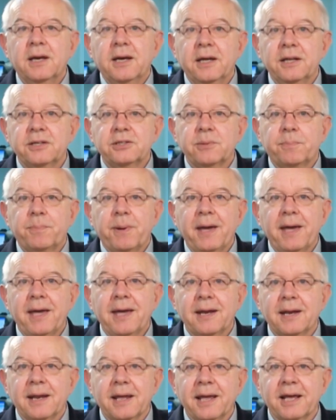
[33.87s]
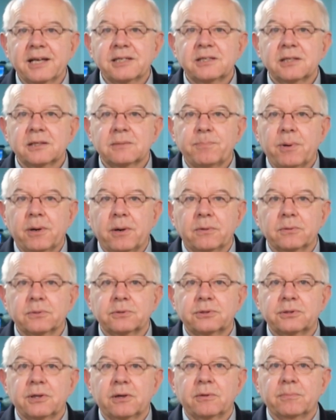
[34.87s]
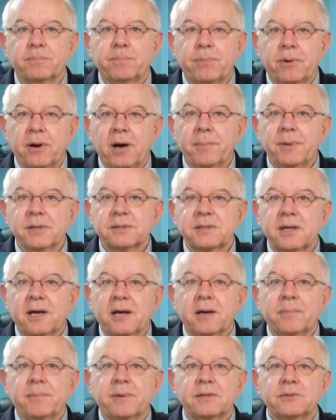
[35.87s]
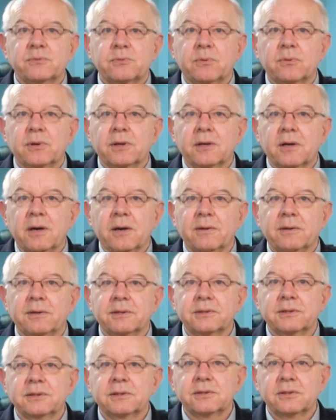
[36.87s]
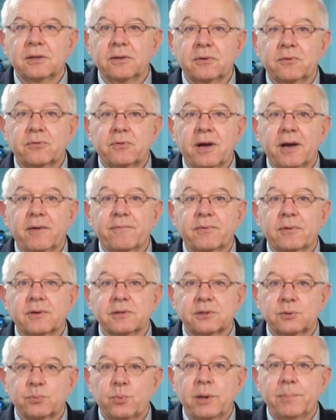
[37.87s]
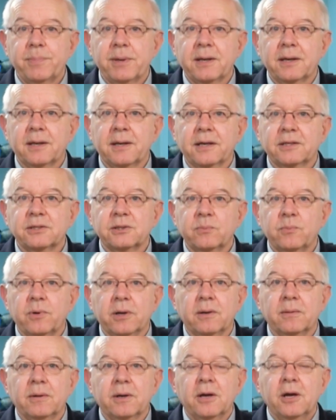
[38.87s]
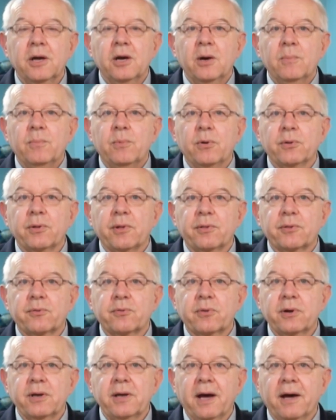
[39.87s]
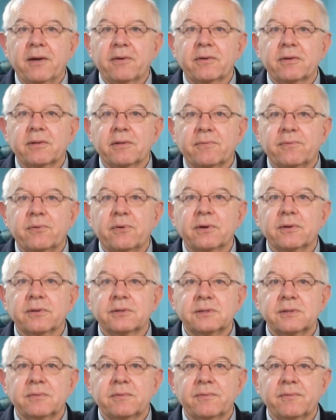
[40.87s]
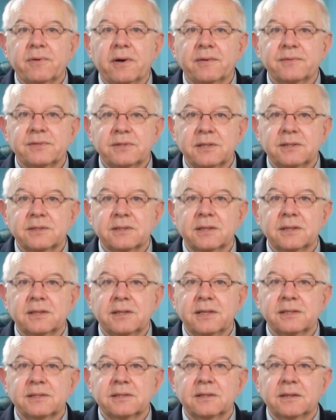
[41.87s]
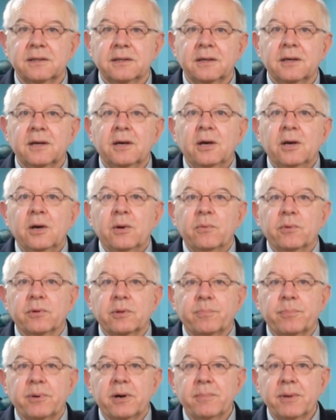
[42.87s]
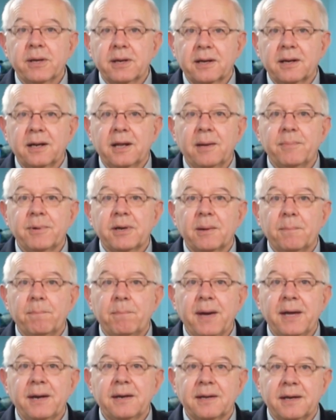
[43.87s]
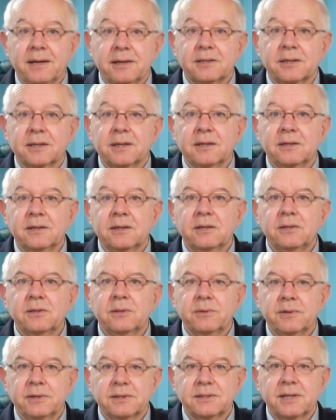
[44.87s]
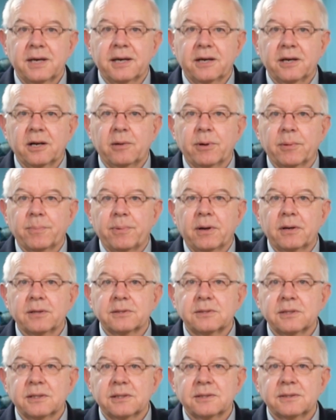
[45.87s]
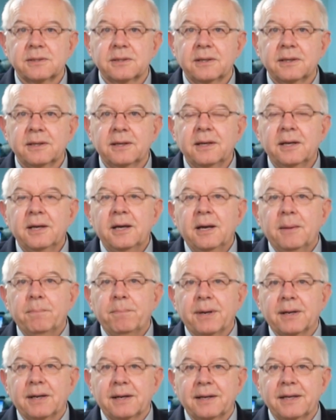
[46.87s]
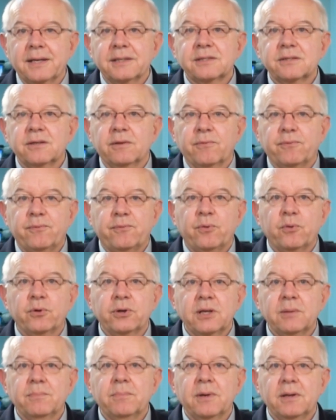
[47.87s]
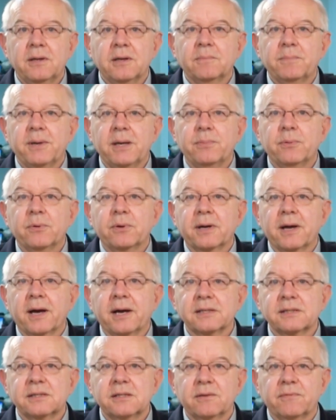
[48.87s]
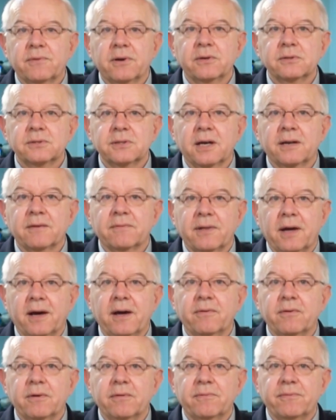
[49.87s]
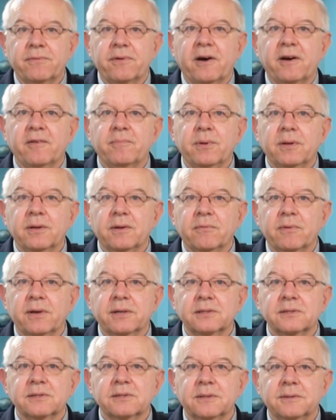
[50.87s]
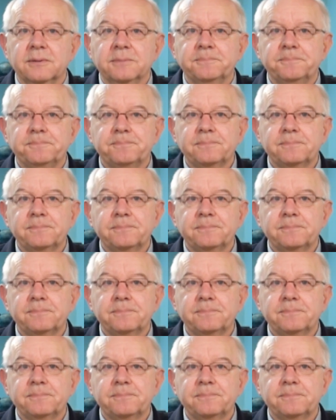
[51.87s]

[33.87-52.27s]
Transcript: In Japan, exit polls show Prime Minister Abe's ruling coalition is on track for a sweeping election win, more than 300 of the 475 seats contested, with the Premier claiming a mandate to continue his economic policies. But less than 40 million people cast their votes out of the 105 million registered.